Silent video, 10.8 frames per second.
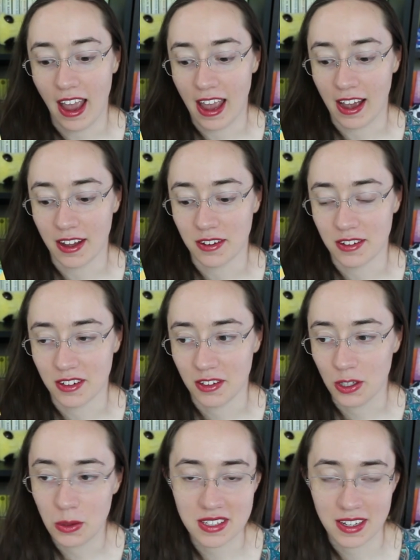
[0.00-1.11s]
and
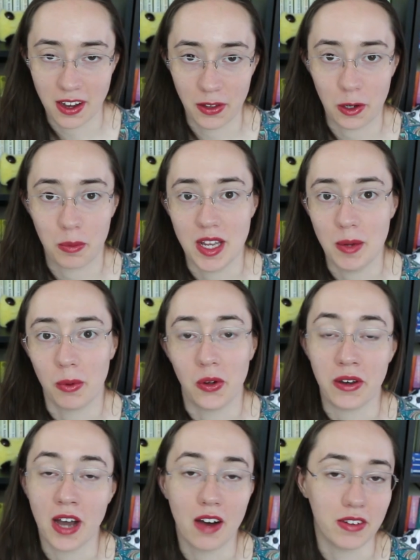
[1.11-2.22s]
using other people
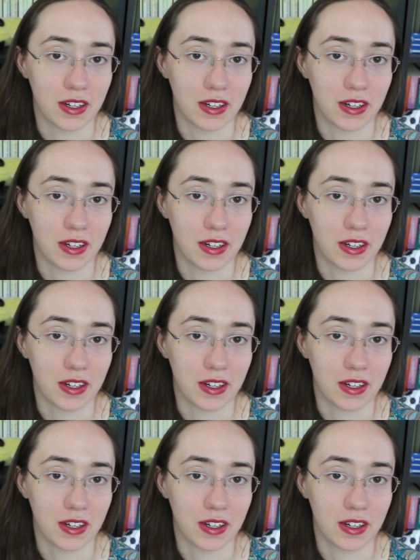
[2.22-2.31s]
and not